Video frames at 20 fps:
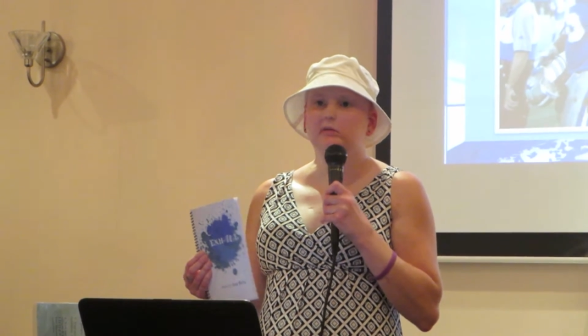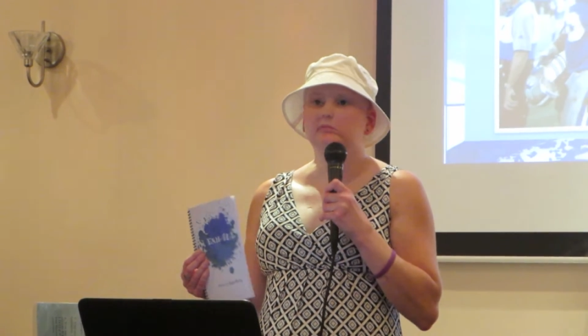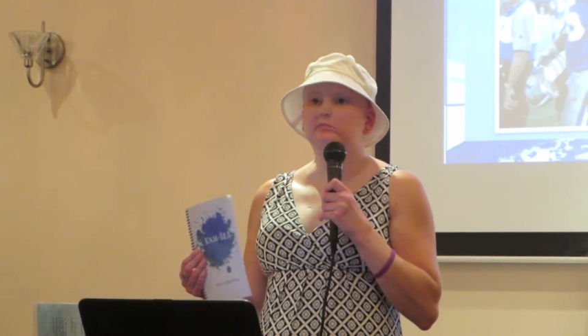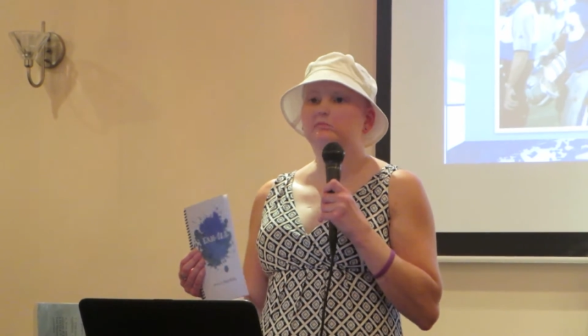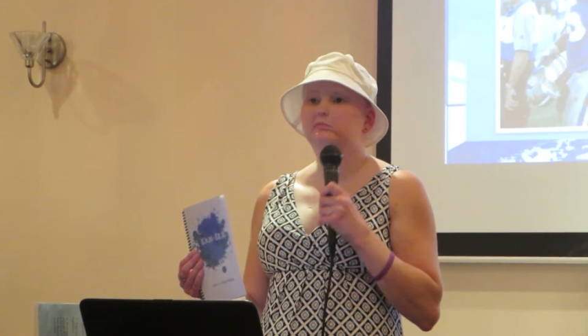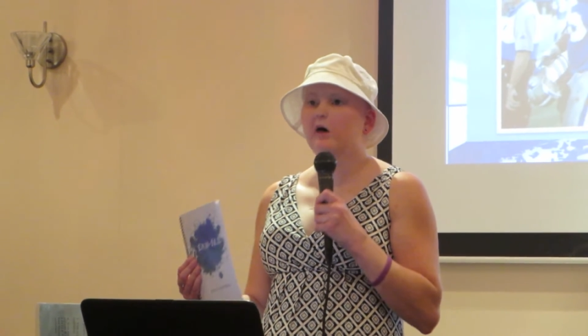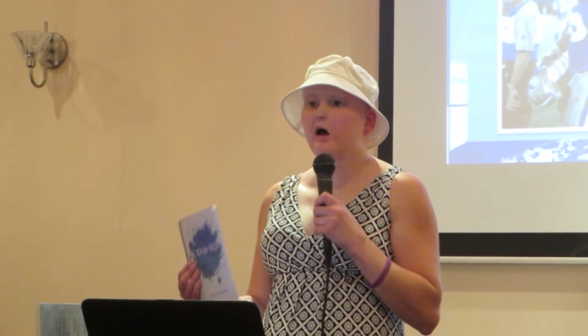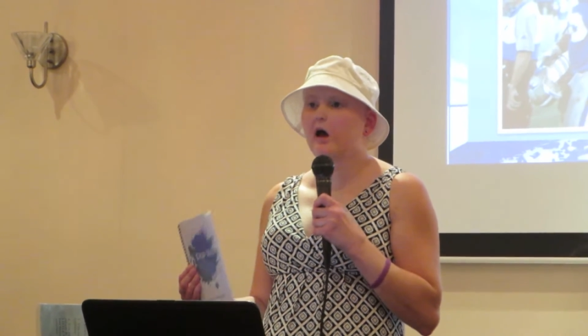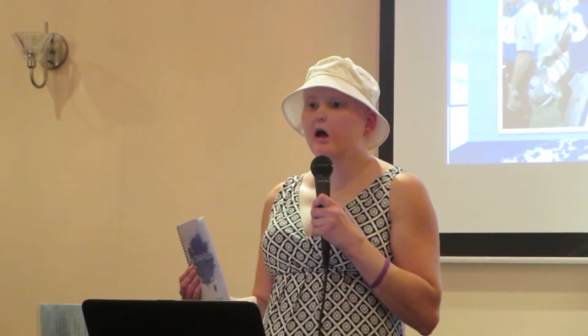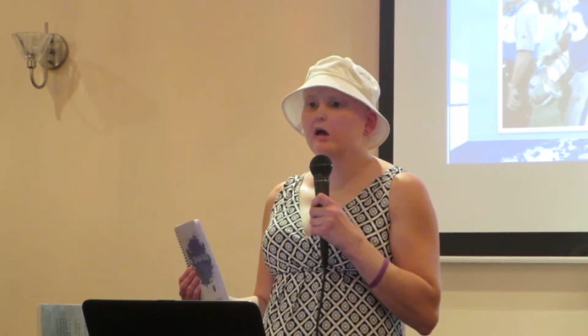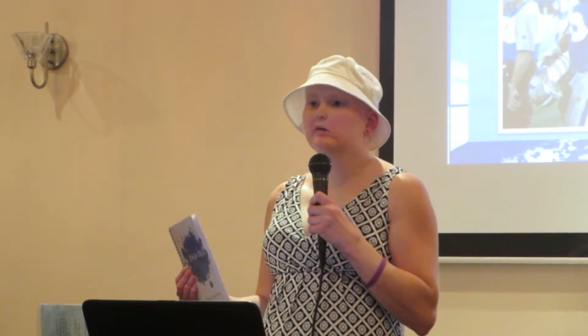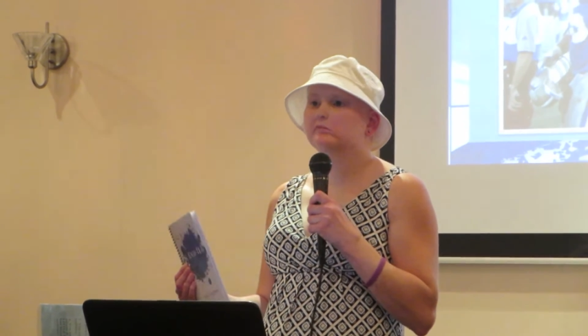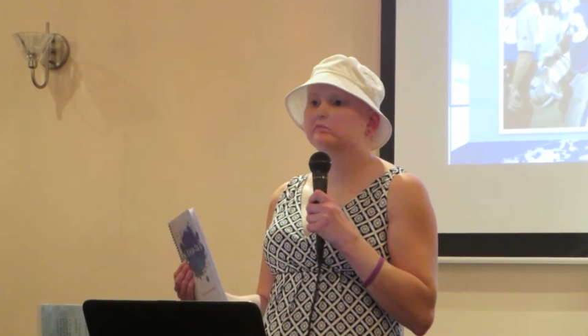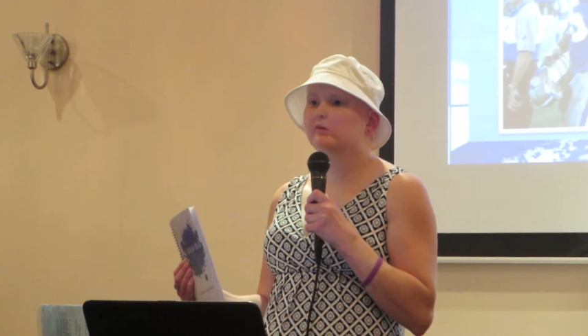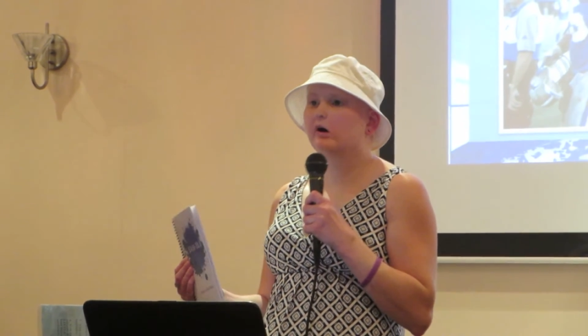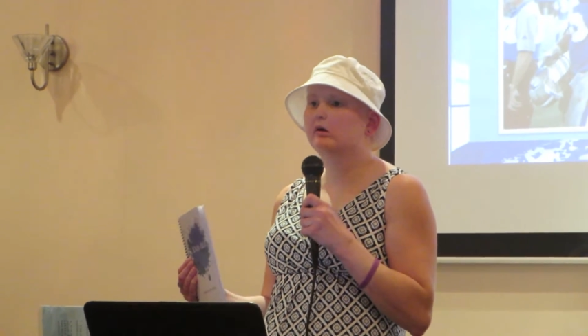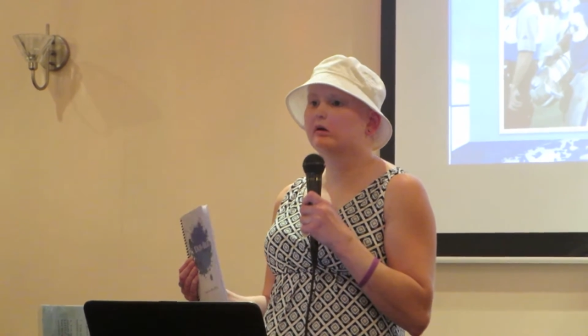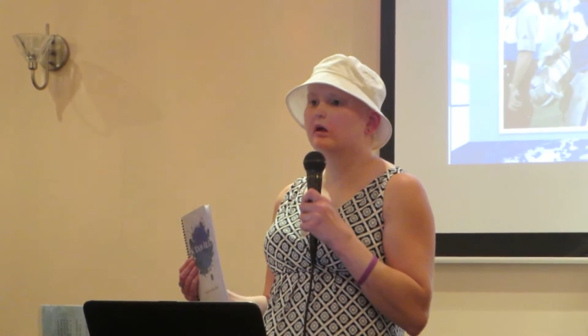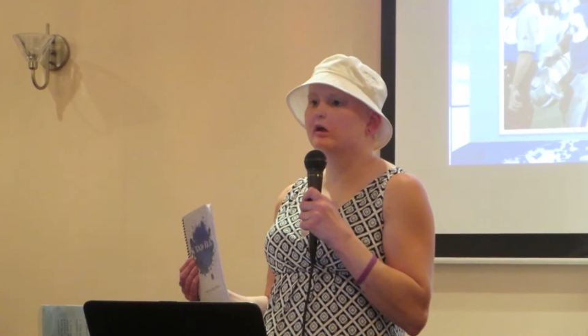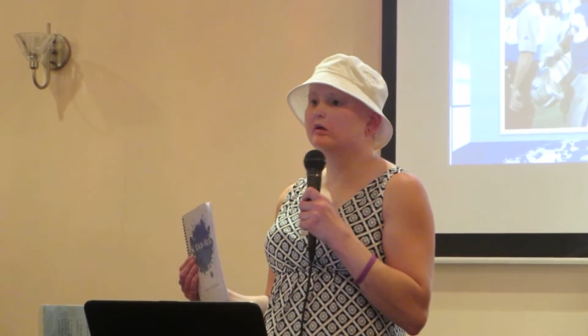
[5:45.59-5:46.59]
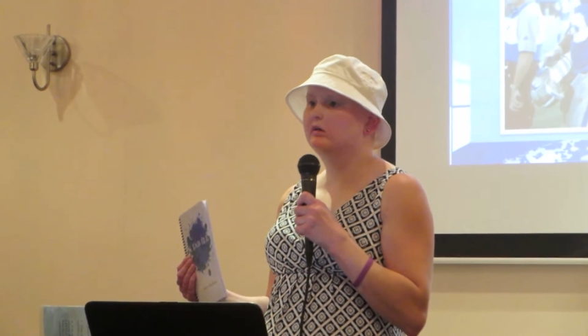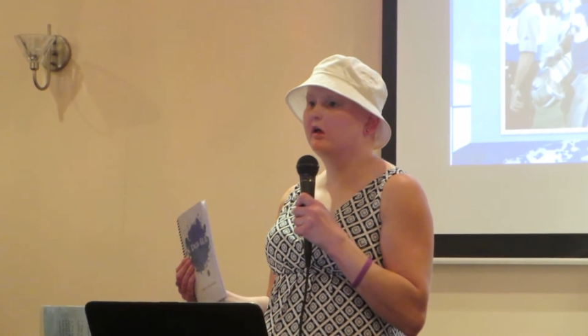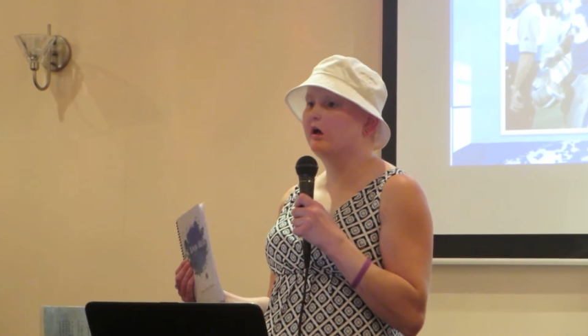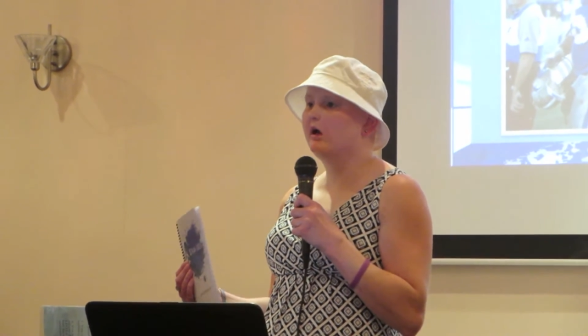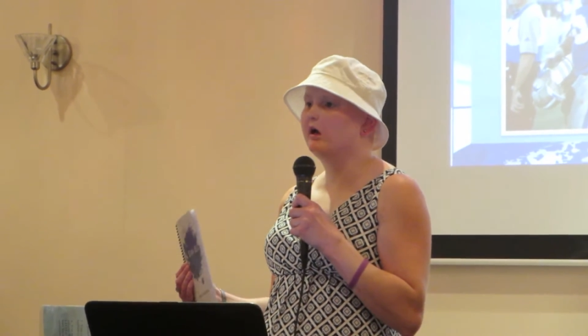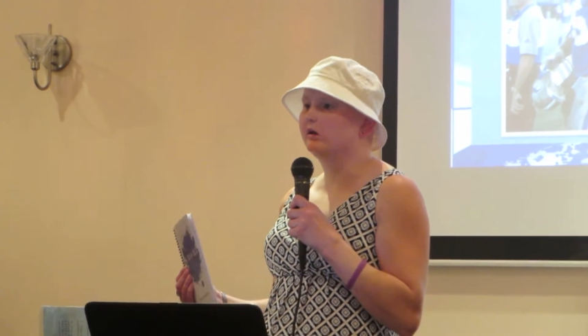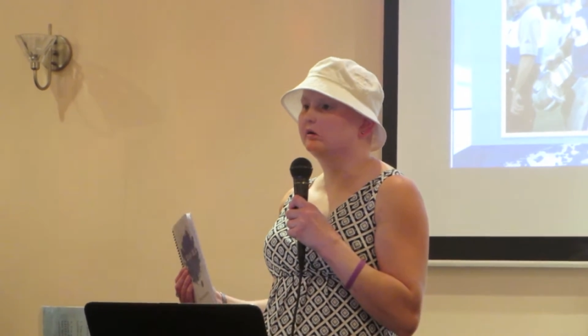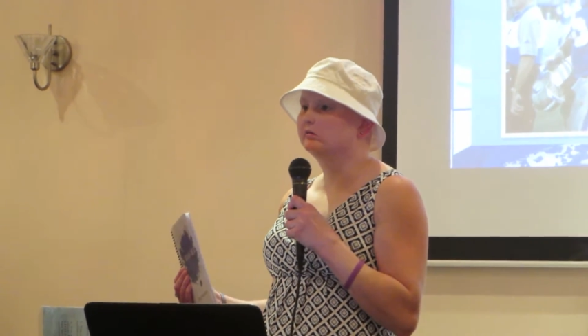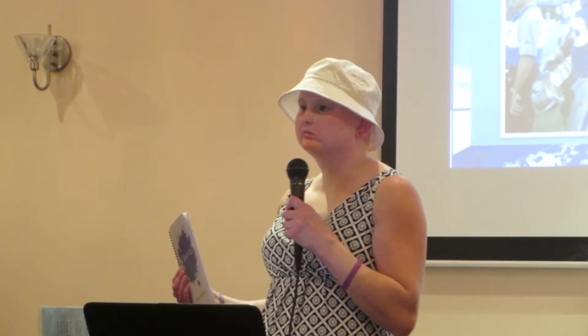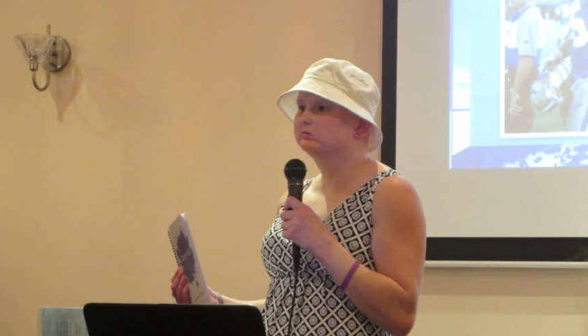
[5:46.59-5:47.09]
buy one
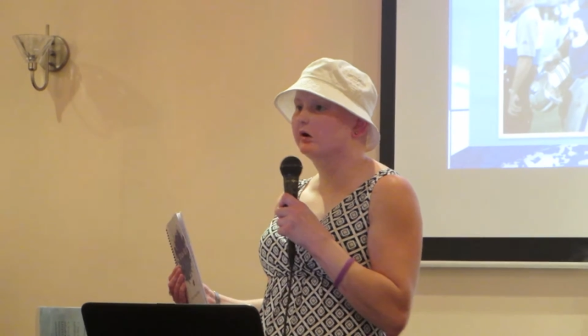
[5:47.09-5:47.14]
again